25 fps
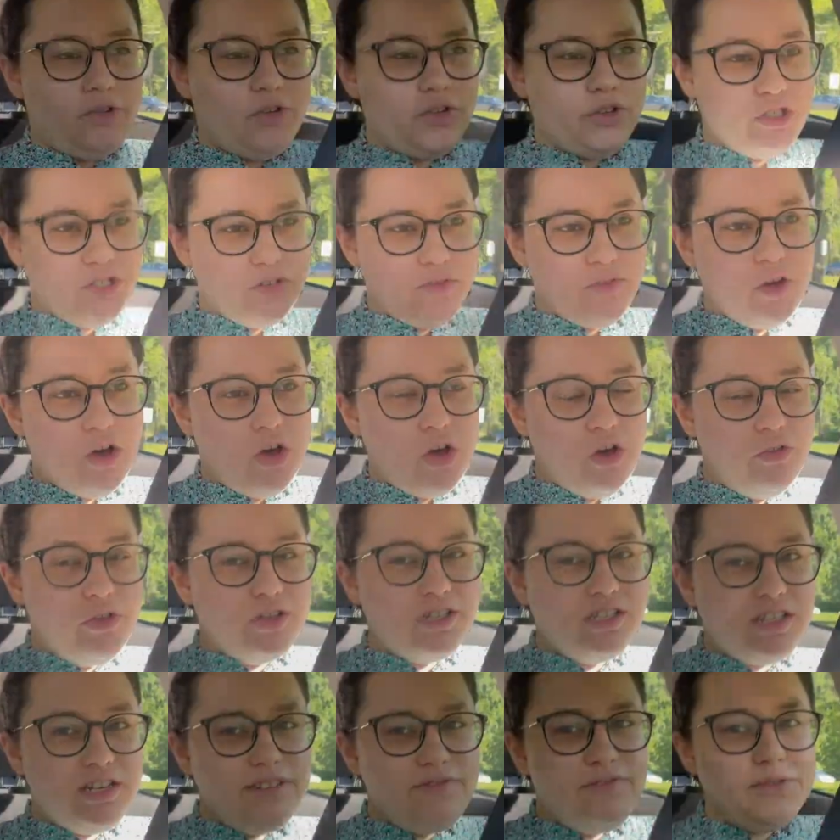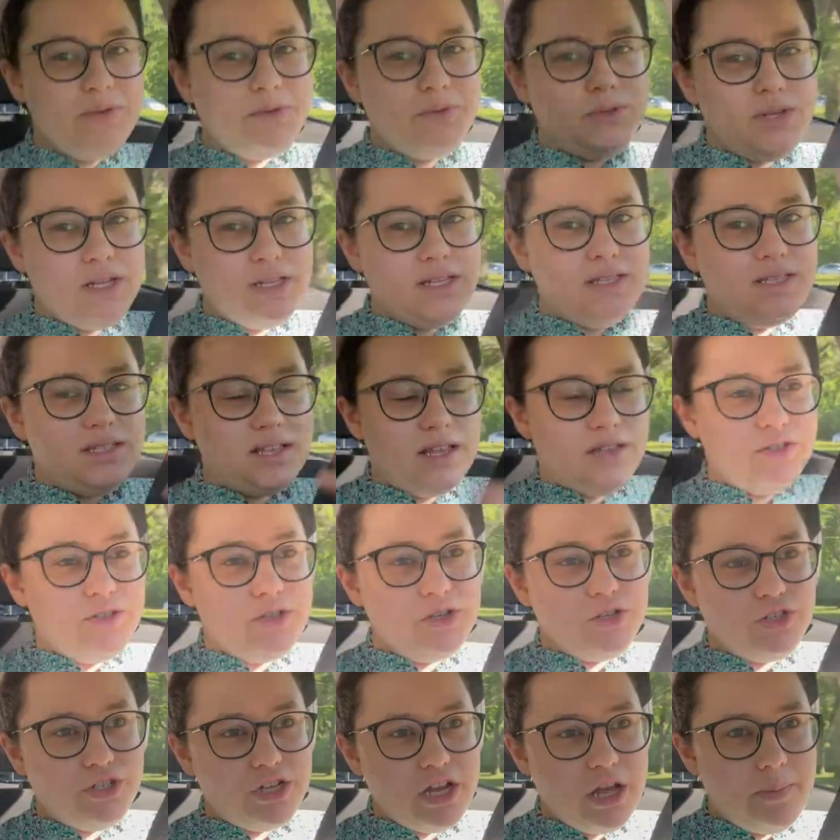First of all, there's a difference between
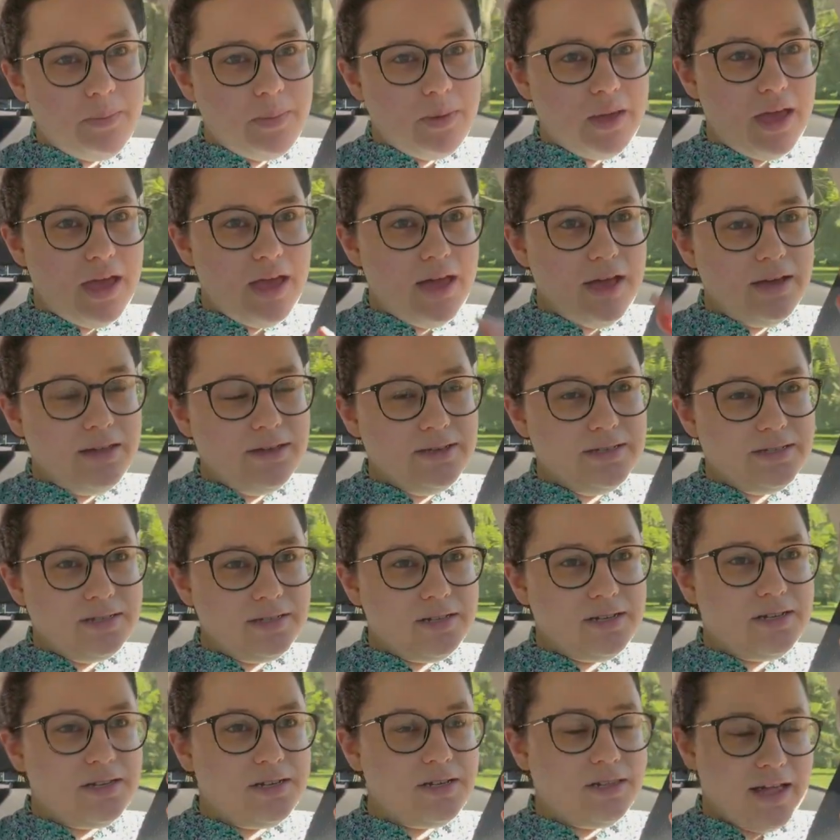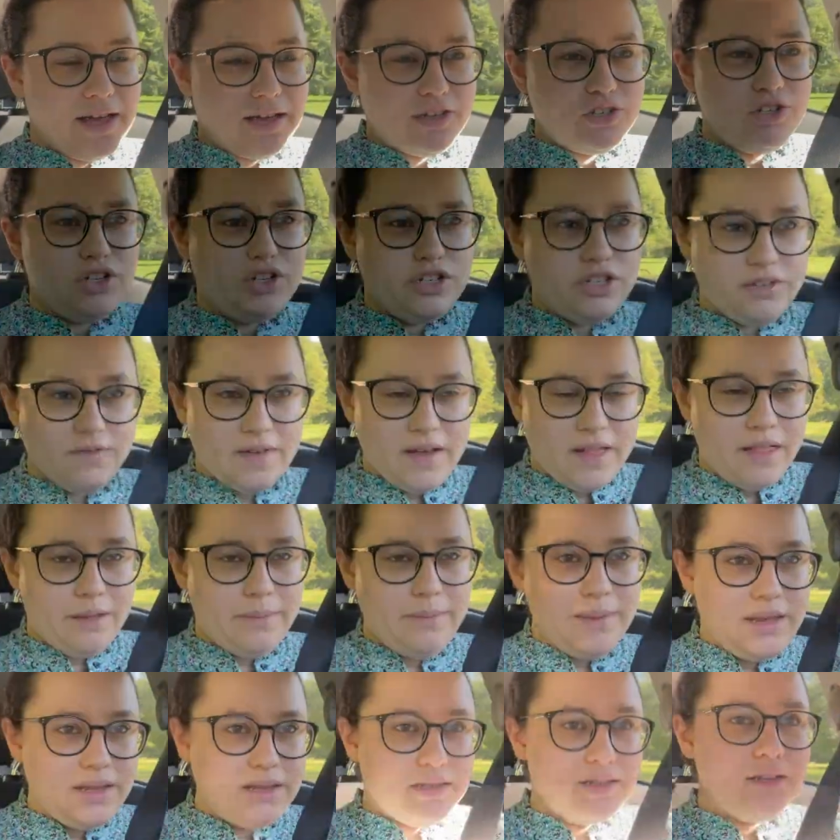censorship and collection
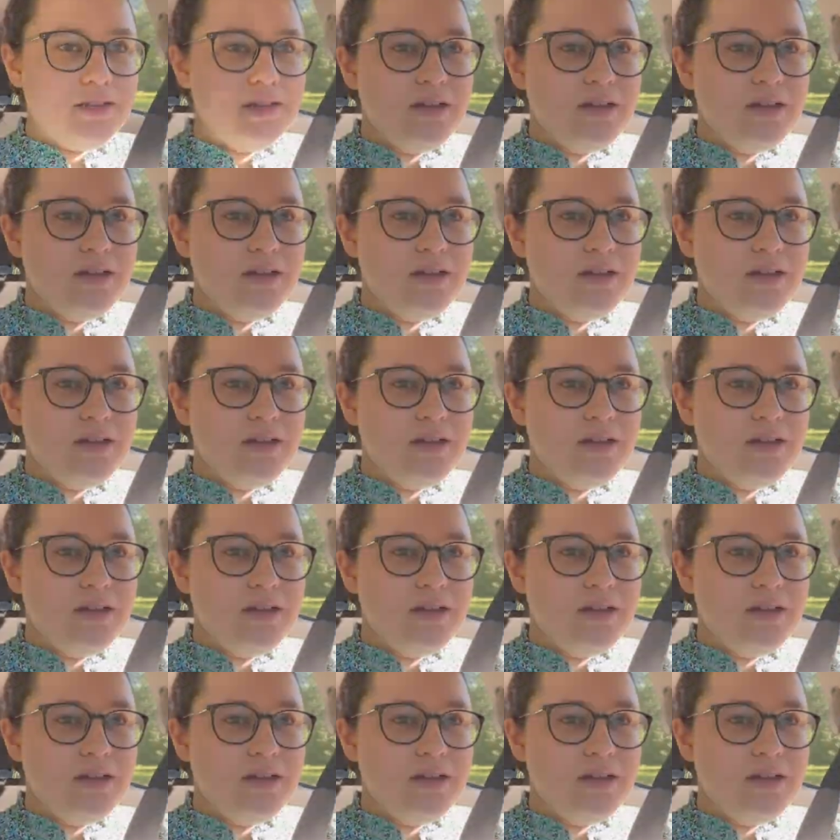development.